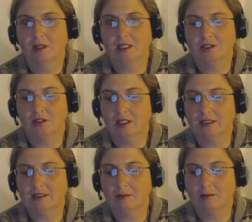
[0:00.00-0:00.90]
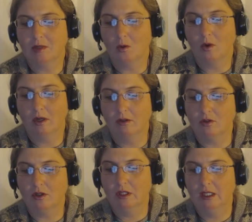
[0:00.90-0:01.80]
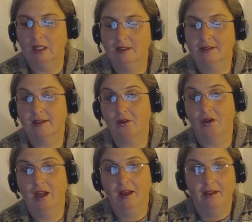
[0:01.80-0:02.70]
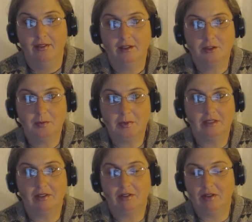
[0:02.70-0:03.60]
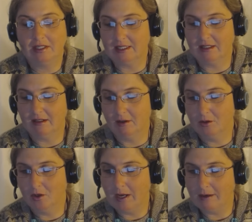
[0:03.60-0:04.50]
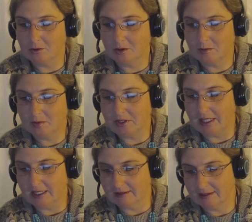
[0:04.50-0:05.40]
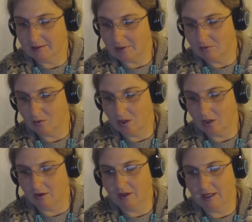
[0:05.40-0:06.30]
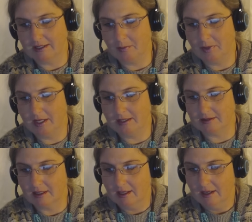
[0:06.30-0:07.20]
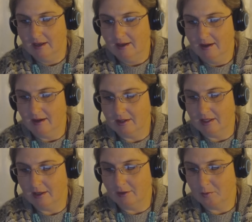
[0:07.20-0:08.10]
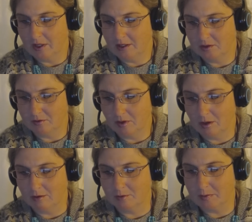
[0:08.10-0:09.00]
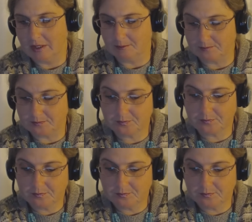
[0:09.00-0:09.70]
could really turn into something wonderful. So there's your piece of advice there. I don't know how doable that is going to be for you. Kind of depends on the other players involved, but